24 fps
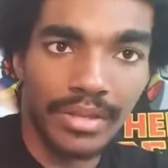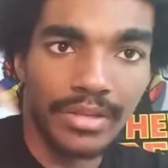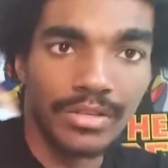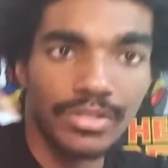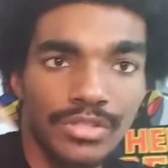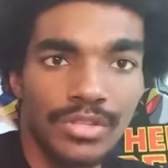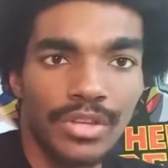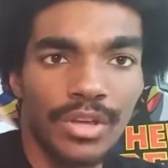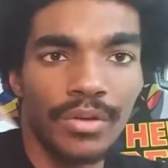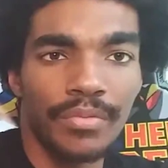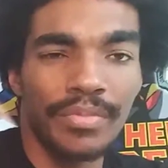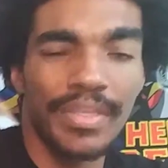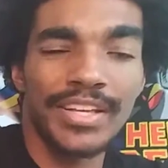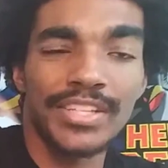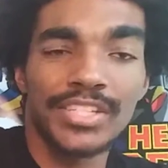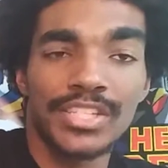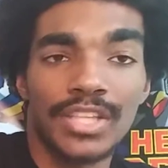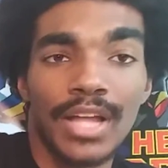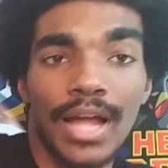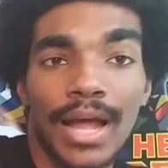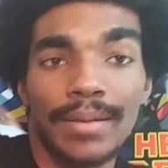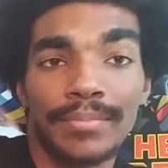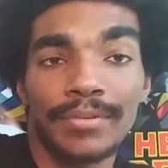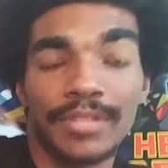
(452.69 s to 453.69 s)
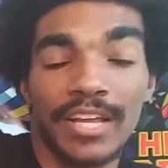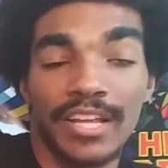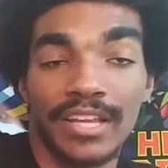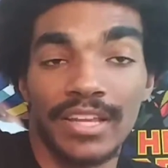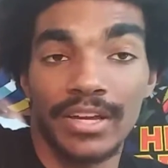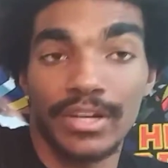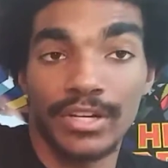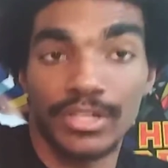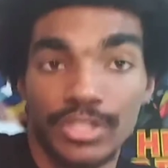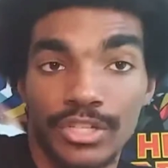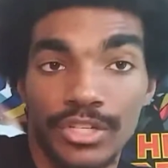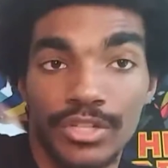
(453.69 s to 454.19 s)
So they stopped at
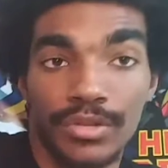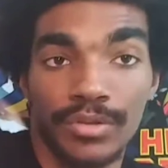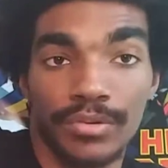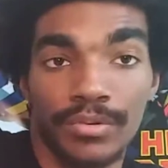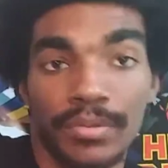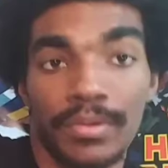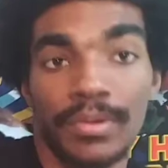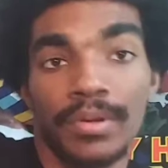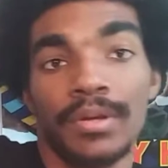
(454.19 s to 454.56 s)
year 2